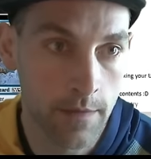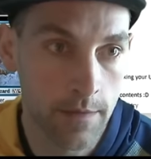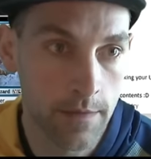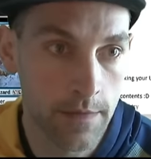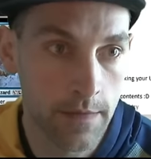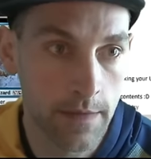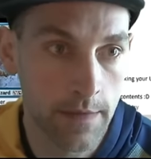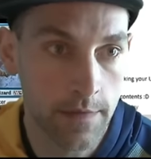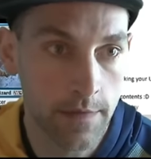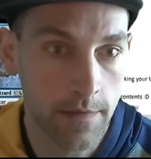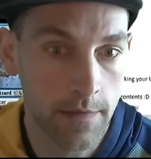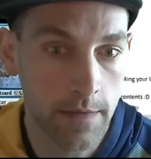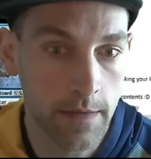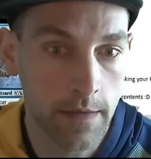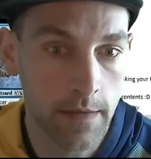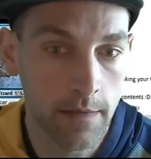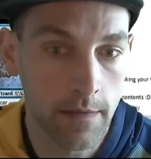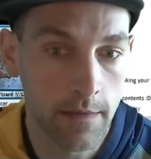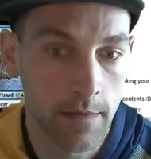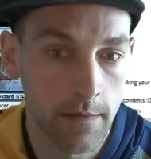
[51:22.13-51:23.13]

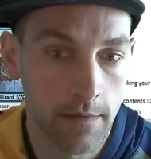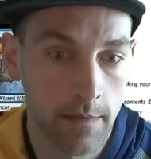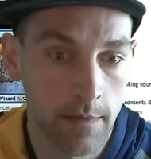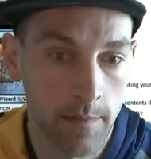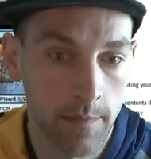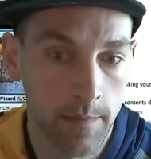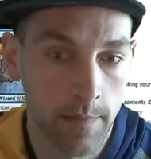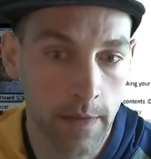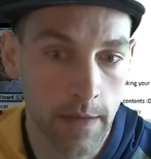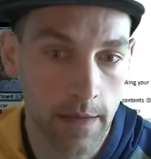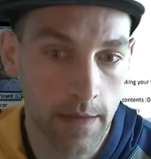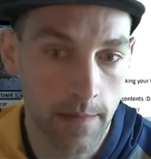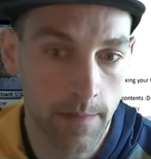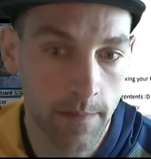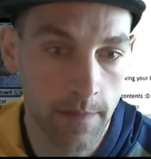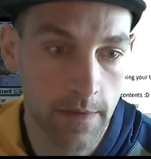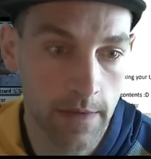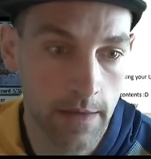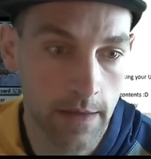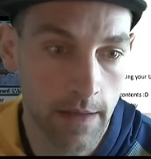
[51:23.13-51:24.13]
Chancery, pick
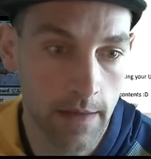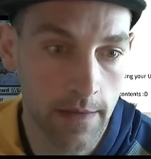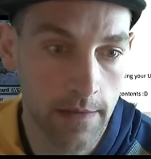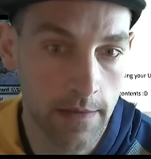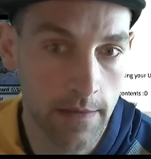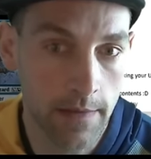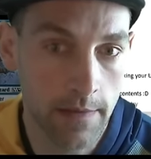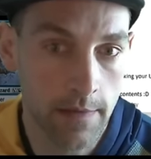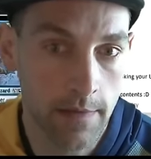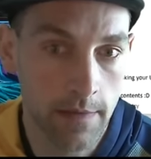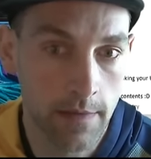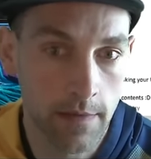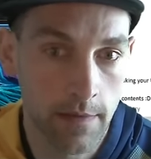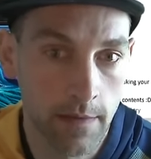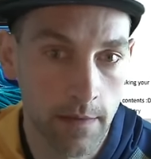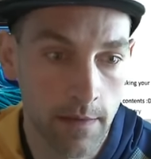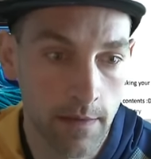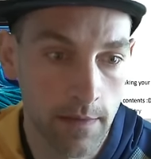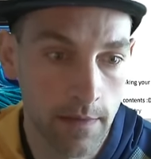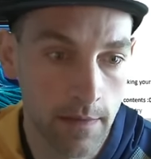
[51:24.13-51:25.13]
up the island.
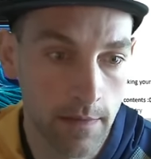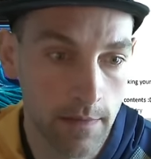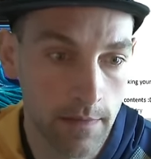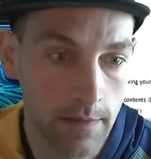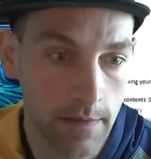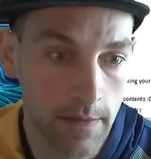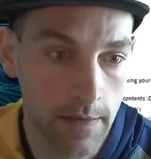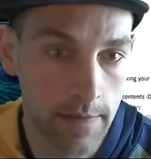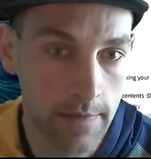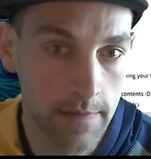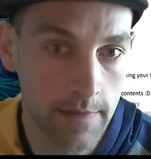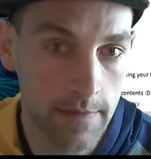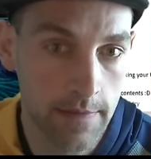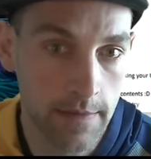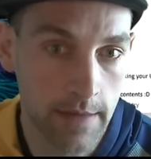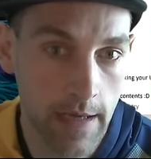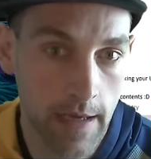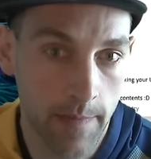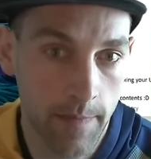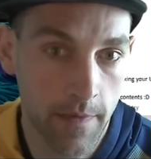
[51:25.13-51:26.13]
Let's
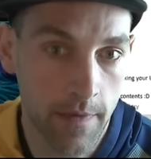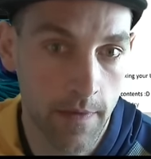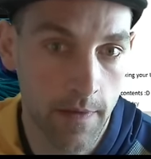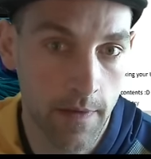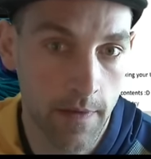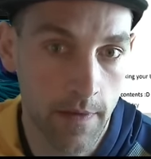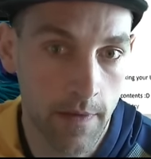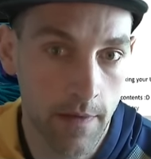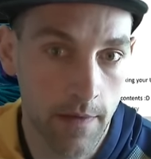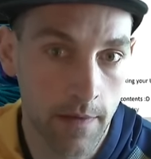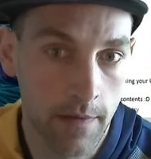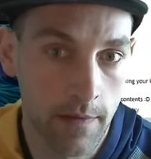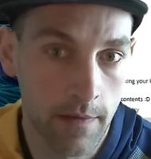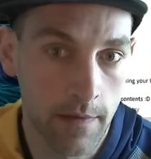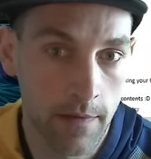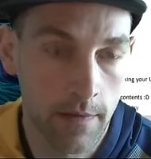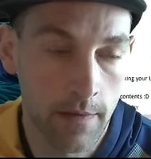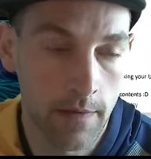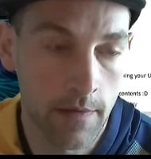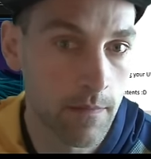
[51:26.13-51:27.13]
snap the
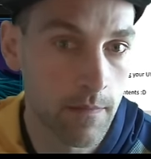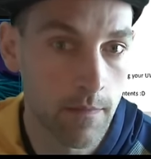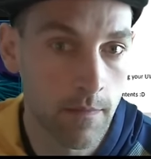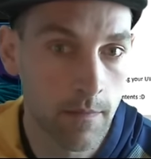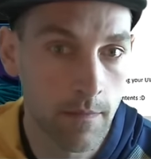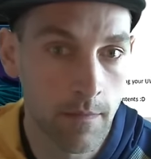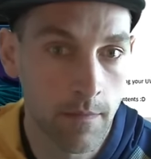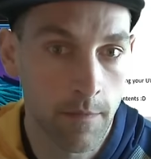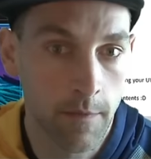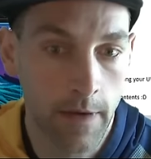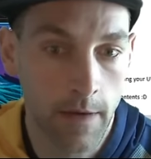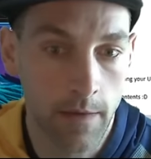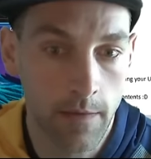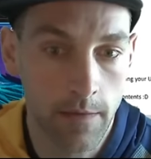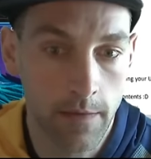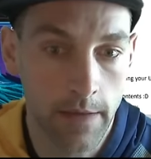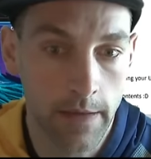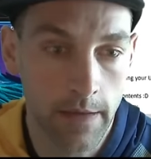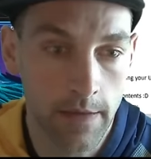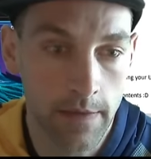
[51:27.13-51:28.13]

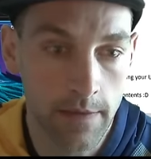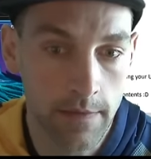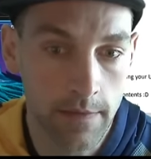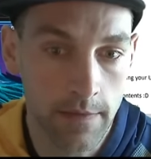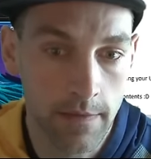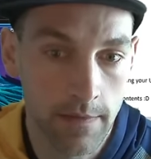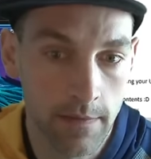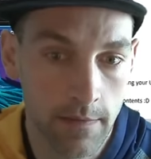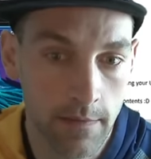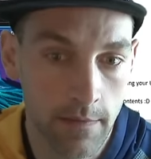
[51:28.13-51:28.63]
Prowler, I guess.